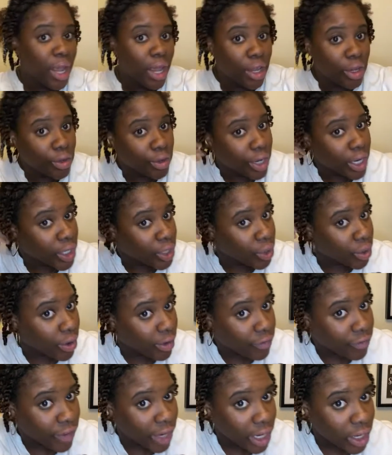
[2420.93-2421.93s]
you can do a
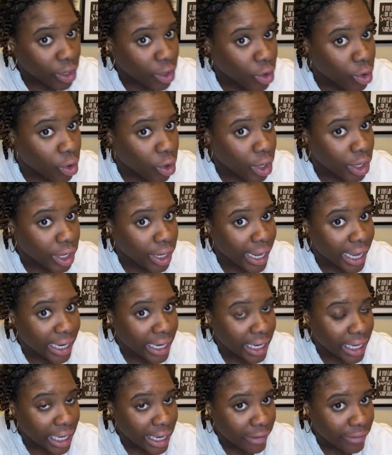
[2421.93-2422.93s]
finger coil and
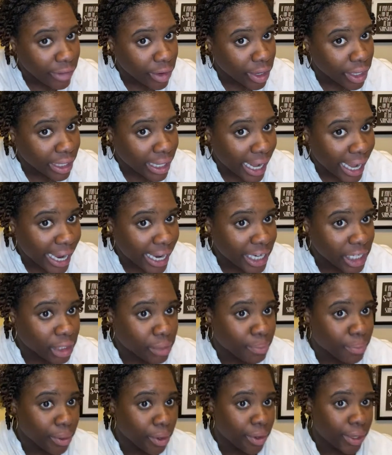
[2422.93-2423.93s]
it give you a nice
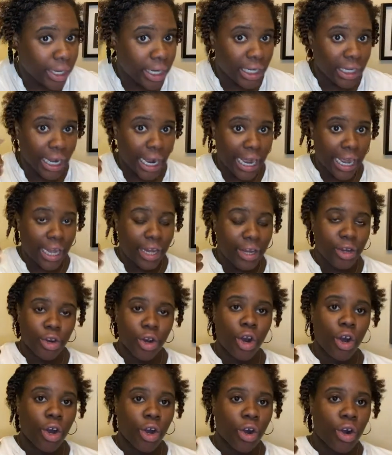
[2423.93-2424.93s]
pretty like
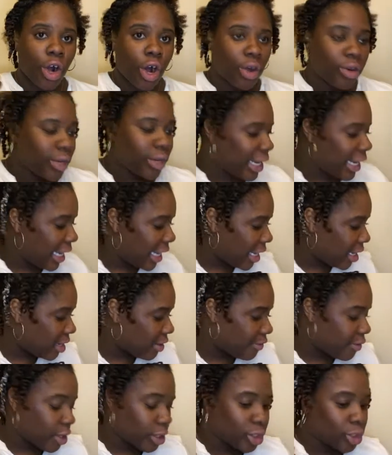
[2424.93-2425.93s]
curl on the end
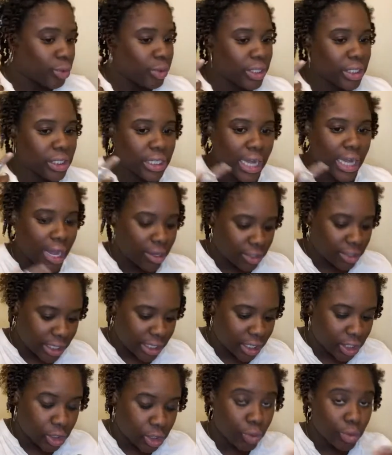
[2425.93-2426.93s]
of your twist out instead
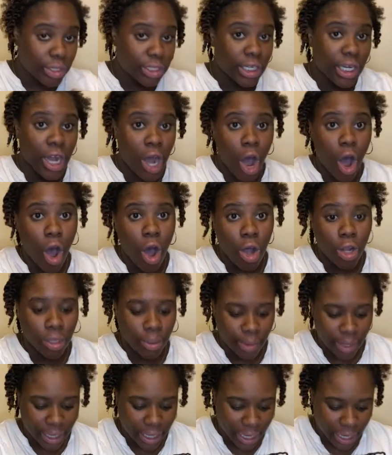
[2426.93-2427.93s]
of twisting all the
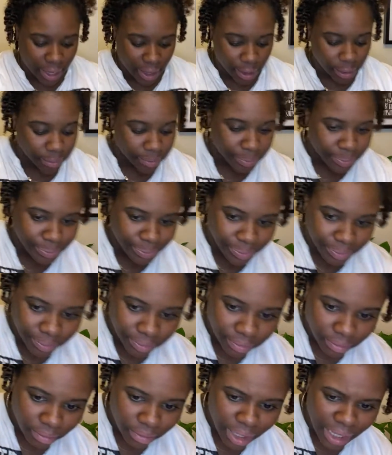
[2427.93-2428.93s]
way down.
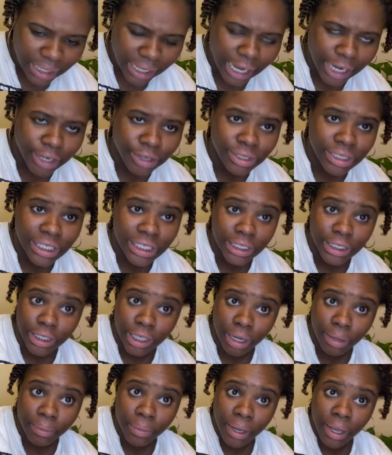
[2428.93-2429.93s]
Like you see
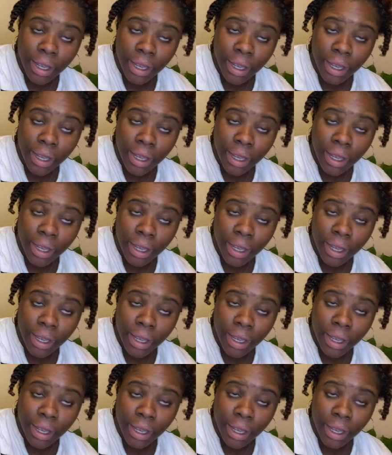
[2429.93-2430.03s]
some